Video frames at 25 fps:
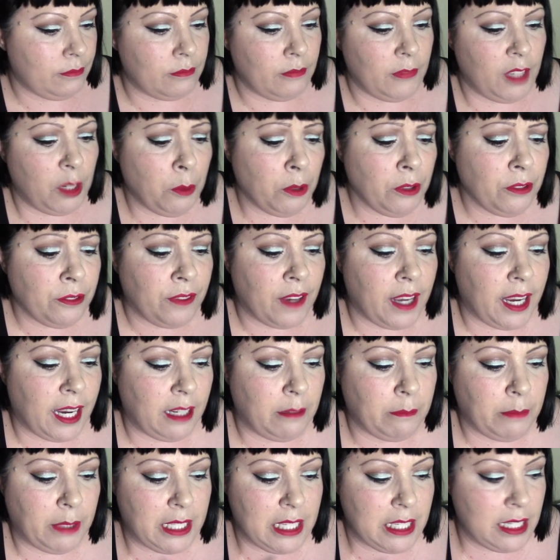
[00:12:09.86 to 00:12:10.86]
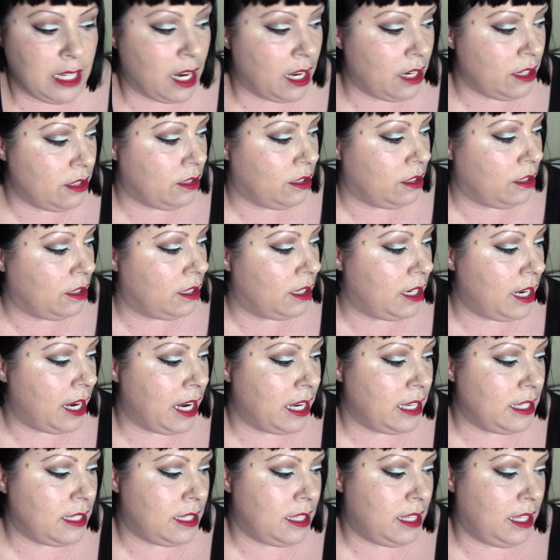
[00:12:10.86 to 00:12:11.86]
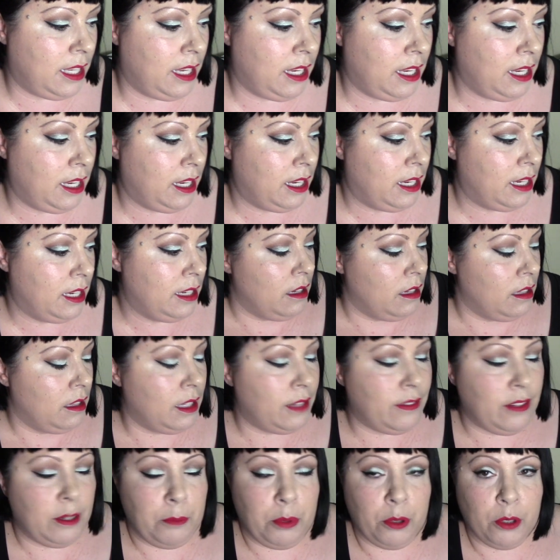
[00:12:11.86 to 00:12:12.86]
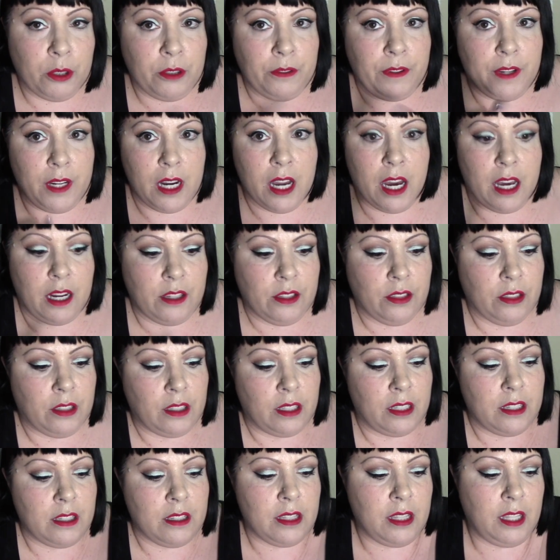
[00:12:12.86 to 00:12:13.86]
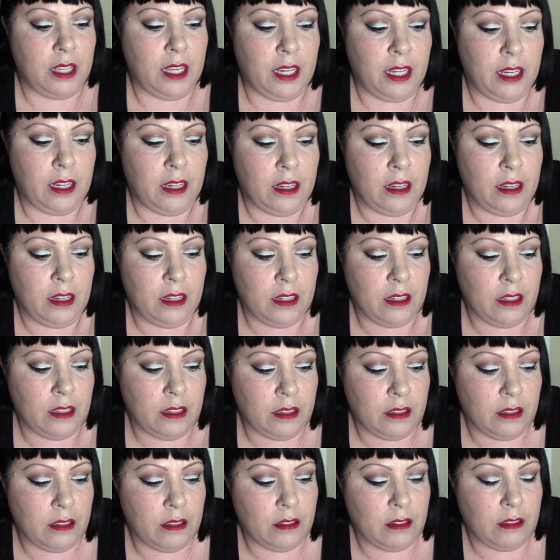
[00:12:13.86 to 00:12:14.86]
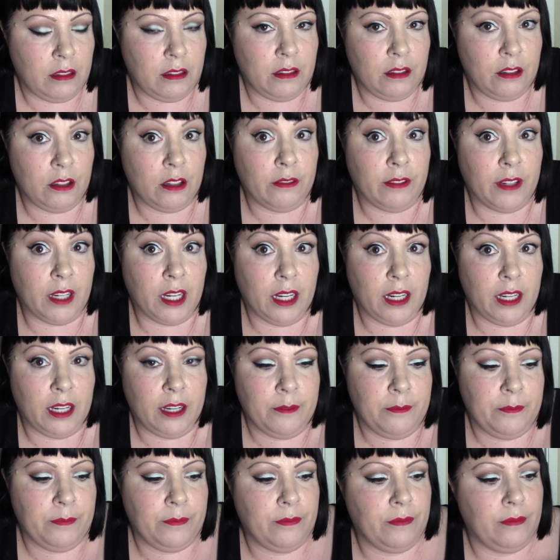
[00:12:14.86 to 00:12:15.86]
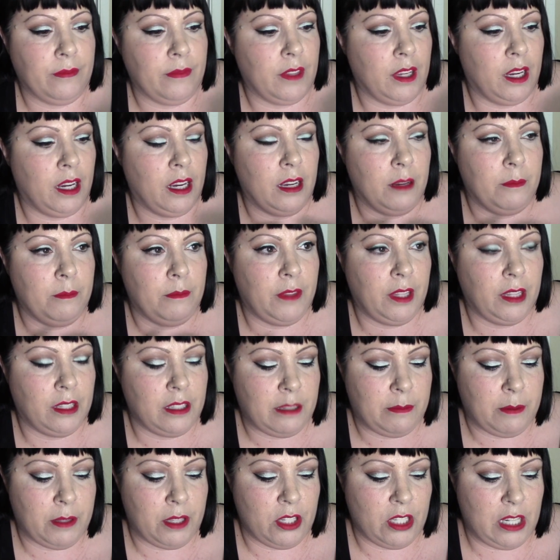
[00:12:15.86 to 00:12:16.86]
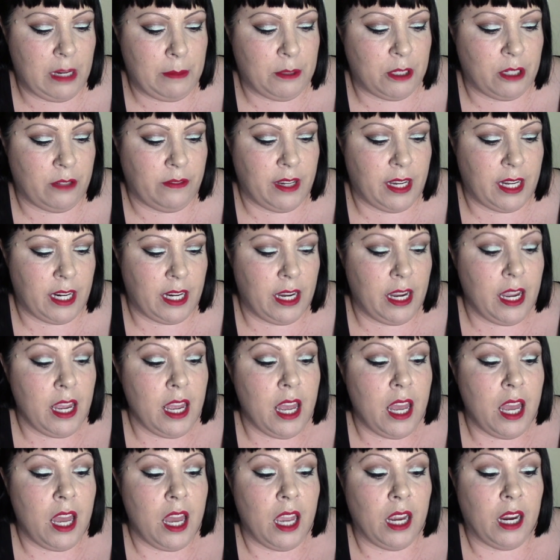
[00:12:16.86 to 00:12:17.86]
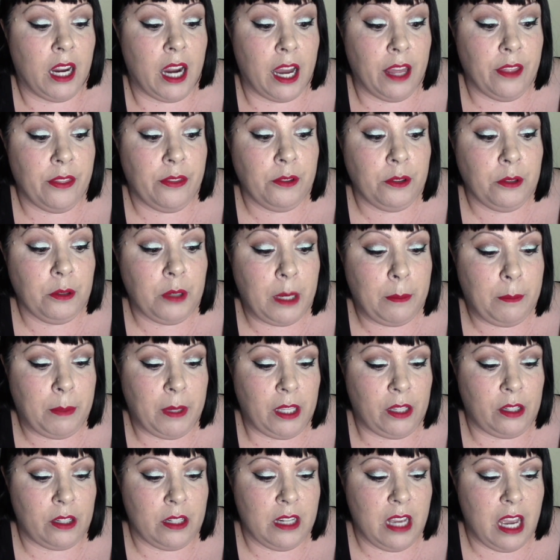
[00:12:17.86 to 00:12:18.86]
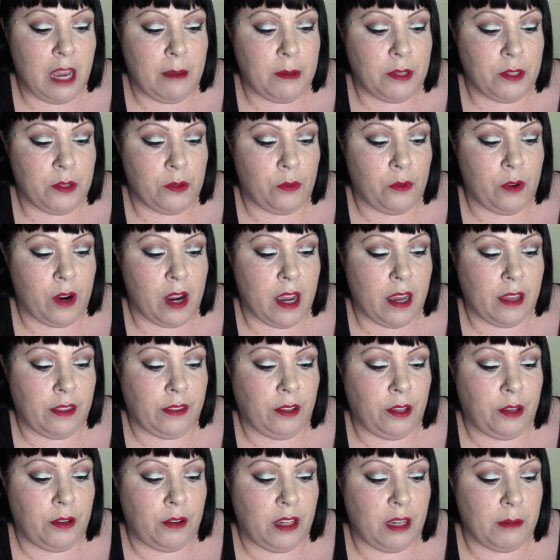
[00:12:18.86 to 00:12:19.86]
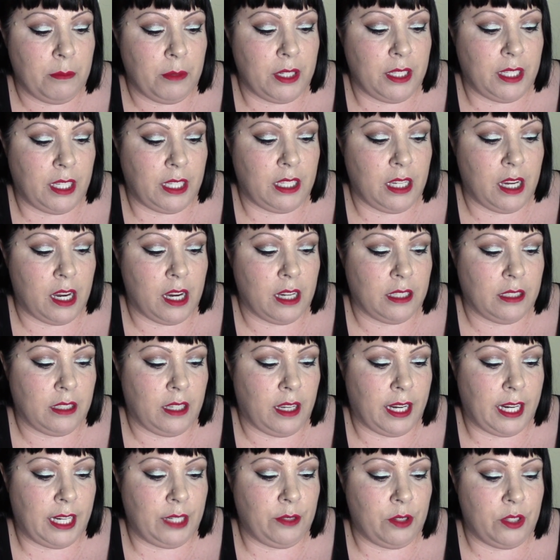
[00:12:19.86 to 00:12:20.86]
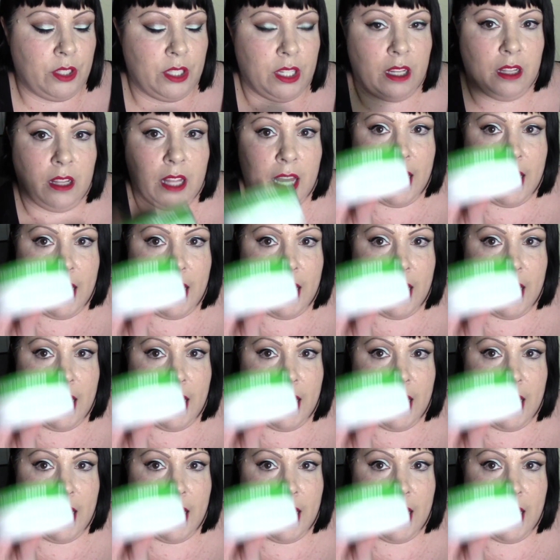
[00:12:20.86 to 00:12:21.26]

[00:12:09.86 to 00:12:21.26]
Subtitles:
It worked fine, but it's not as good as the Living Proof and not as good as the Nirvana, the Elizabeth and James Nirvana. Got through a Peter Thomas Roth Cucumber Detox Hydrogel